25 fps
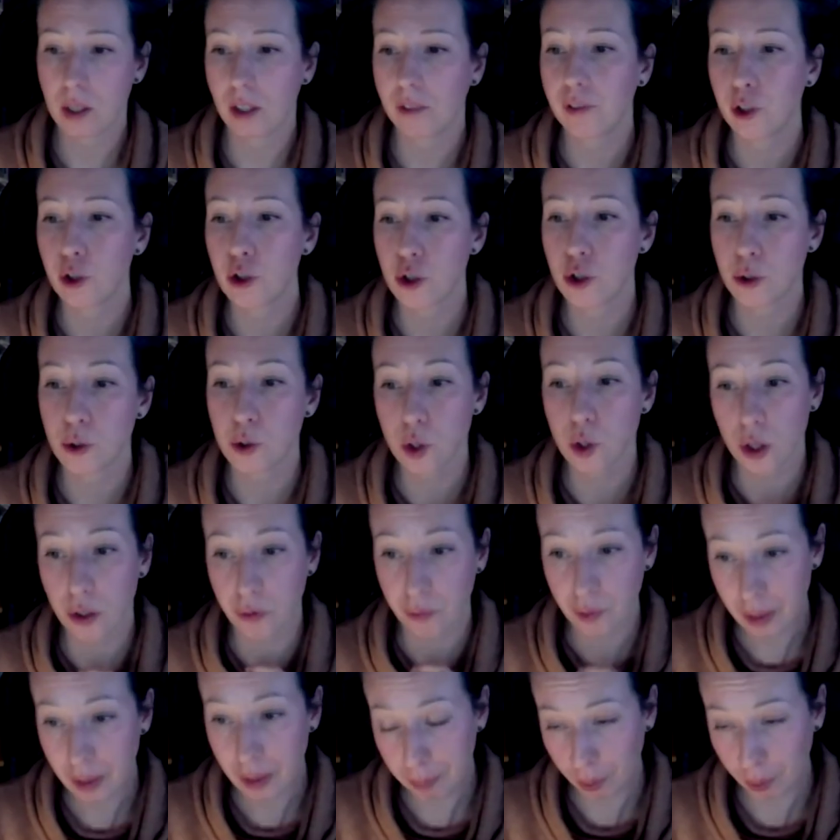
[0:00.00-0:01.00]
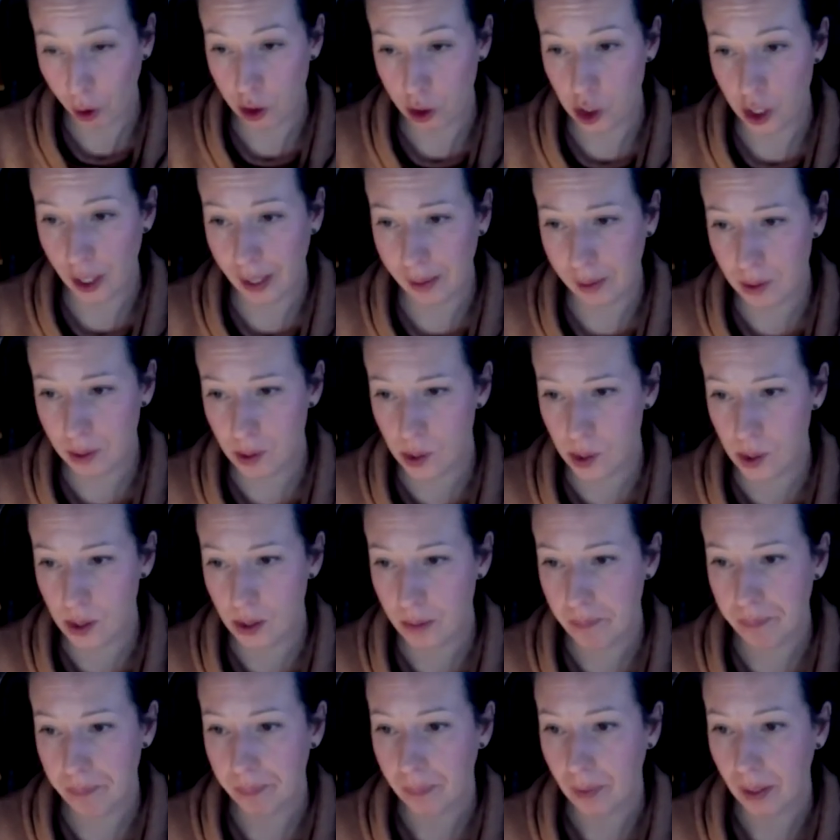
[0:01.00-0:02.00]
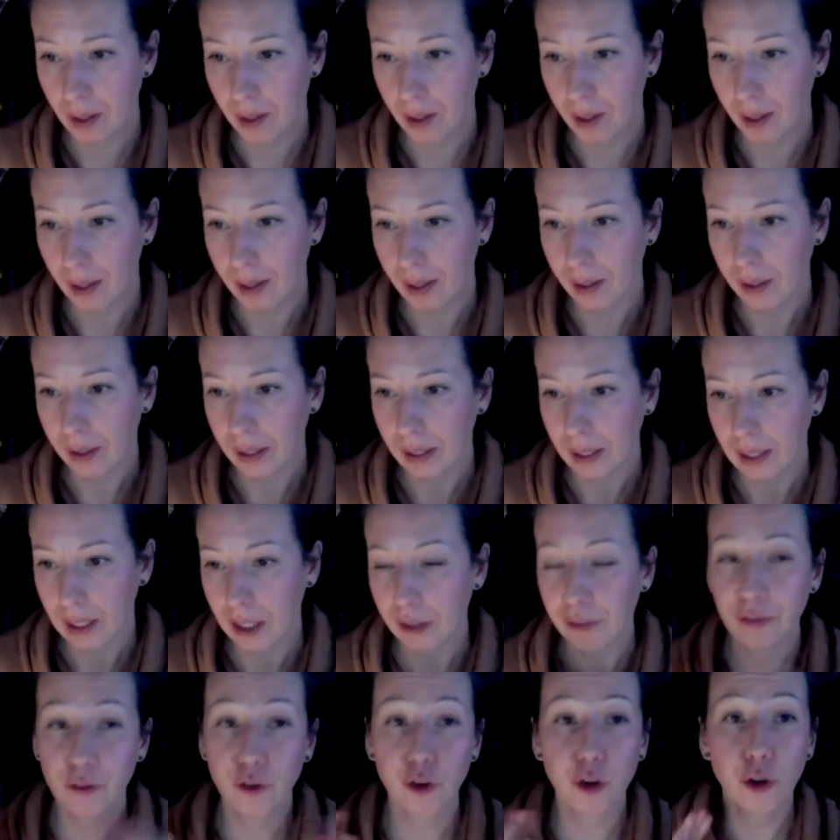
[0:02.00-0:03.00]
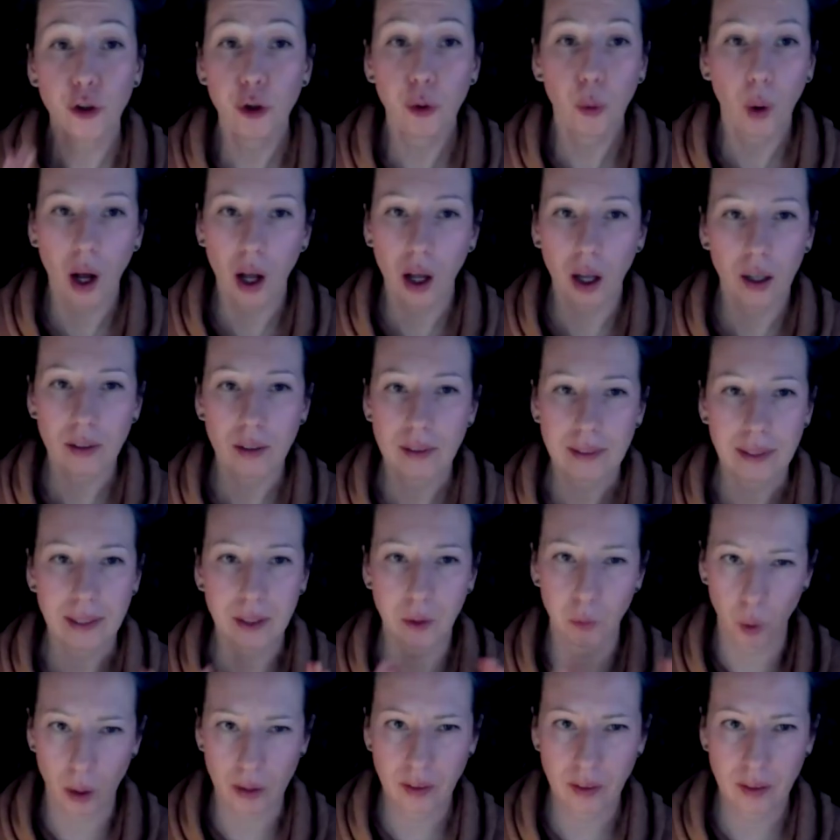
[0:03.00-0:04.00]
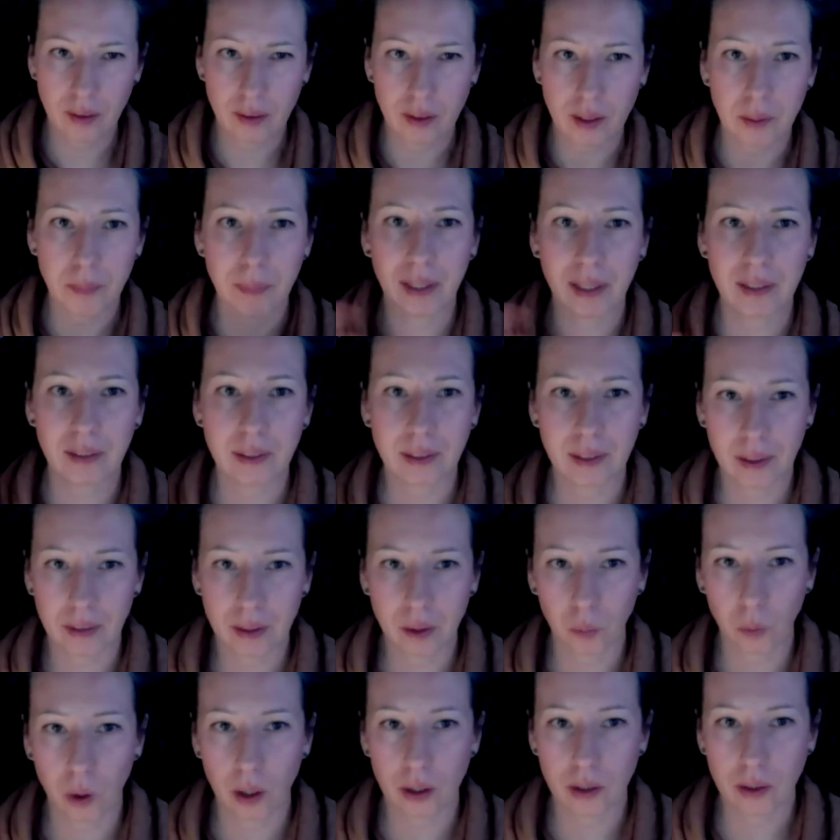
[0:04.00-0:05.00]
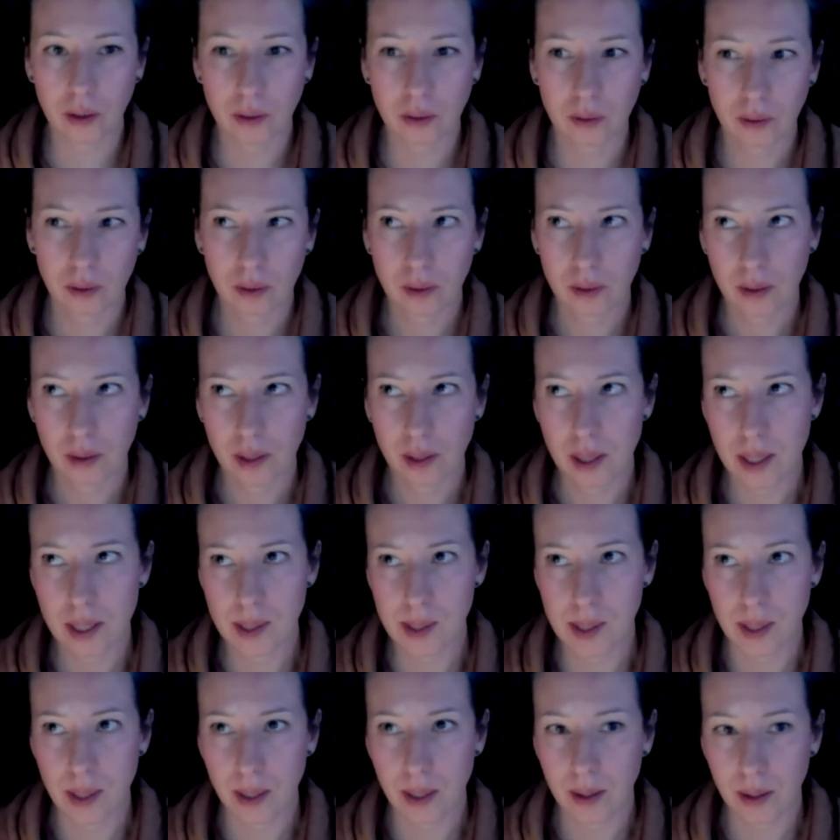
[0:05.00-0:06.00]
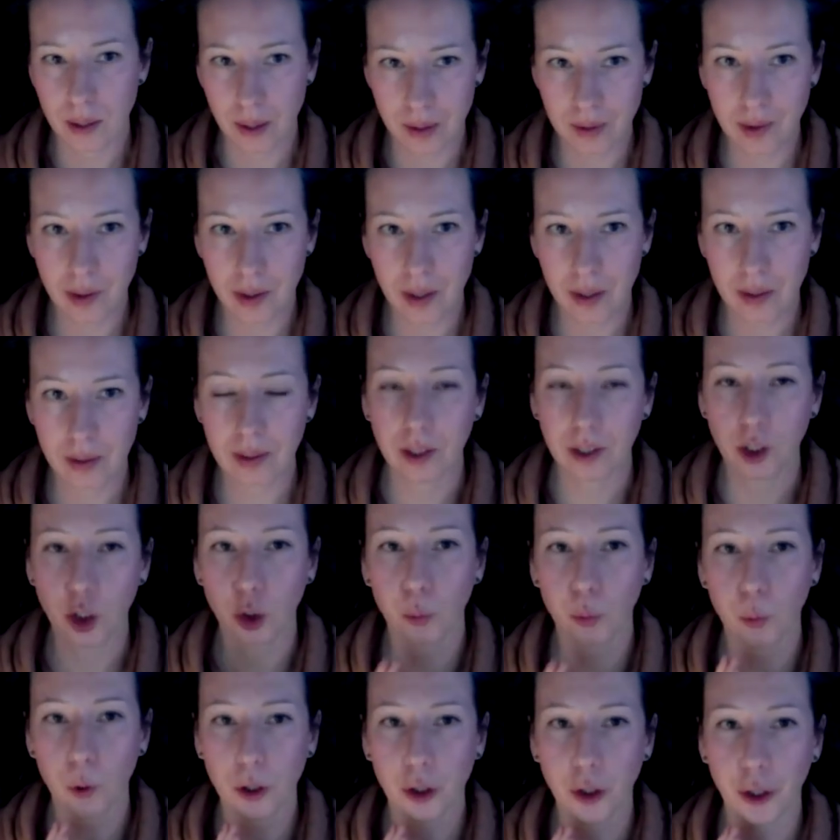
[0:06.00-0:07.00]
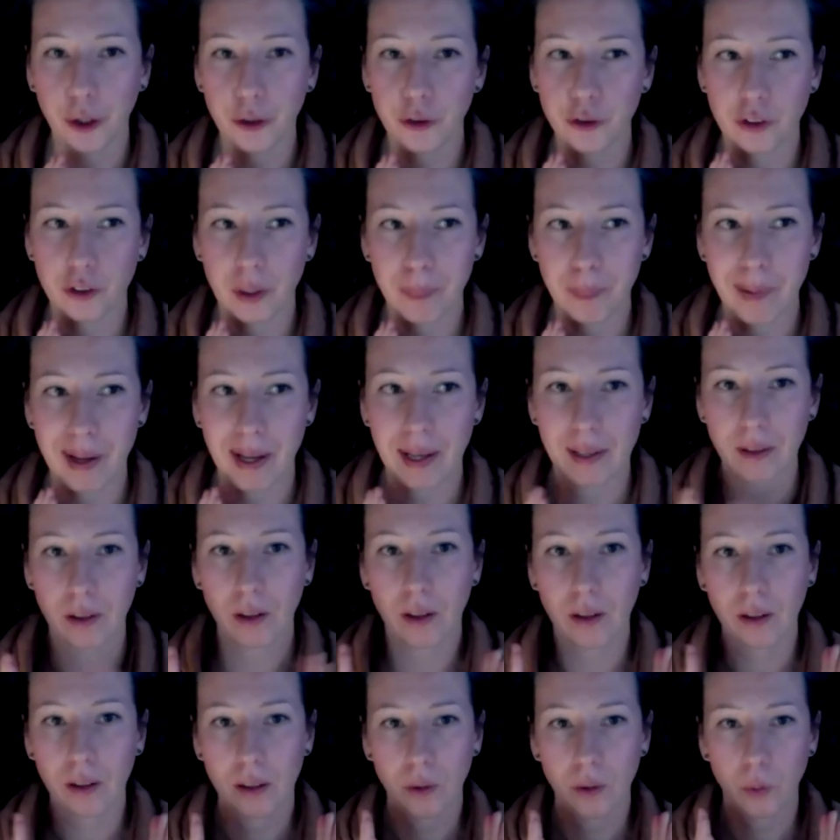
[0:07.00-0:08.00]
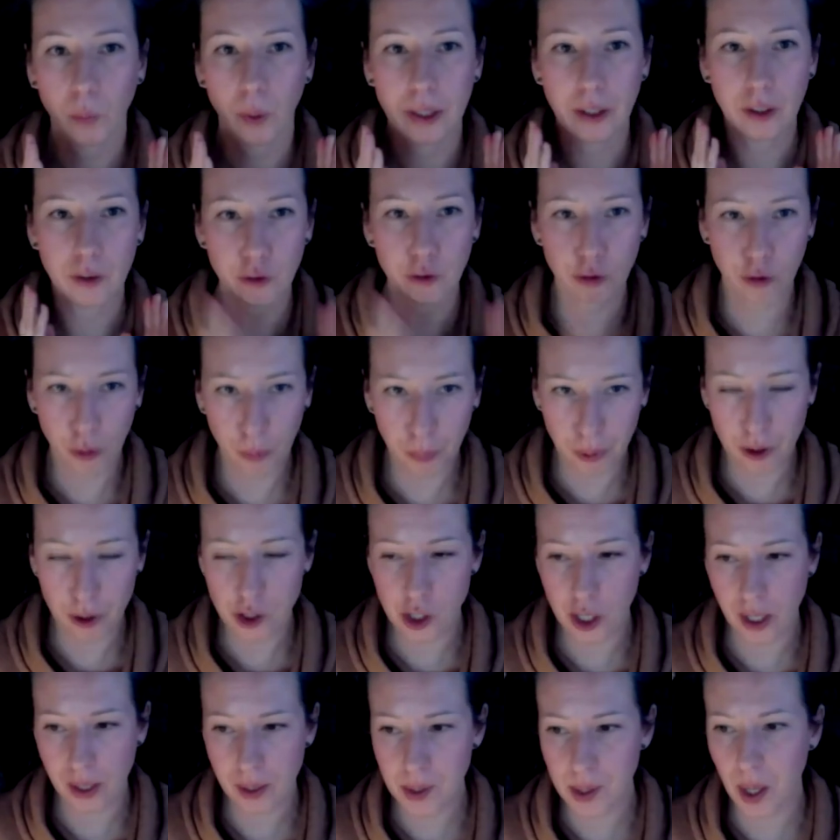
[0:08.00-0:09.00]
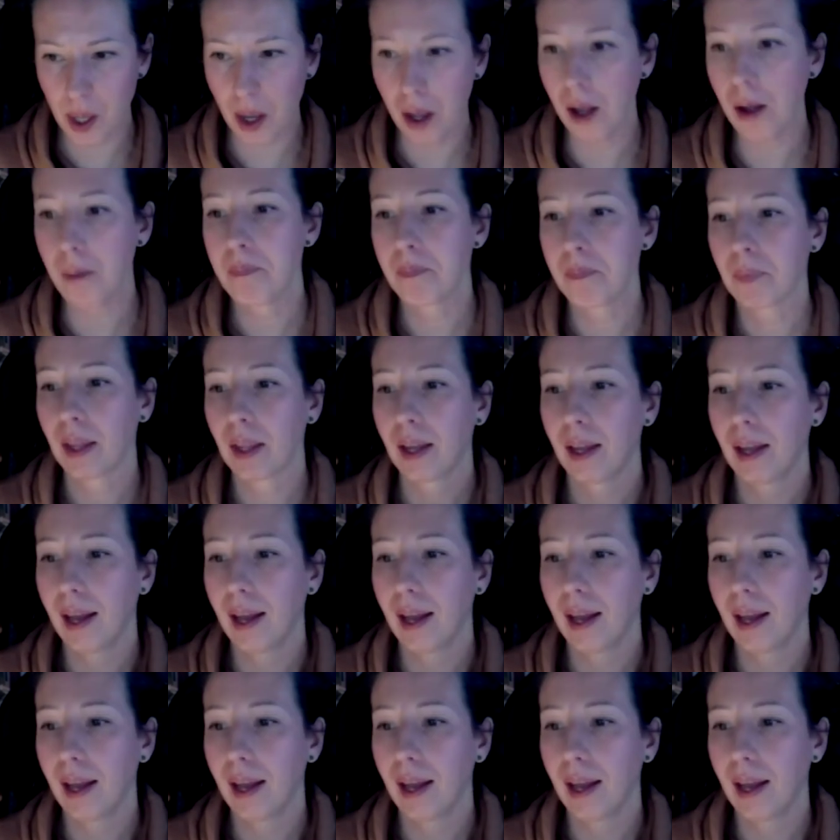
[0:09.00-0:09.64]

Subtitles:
If you choose 3 projects, if 2 are in one theme and the other one is in another, then you will go to the panel where the 2 projects are.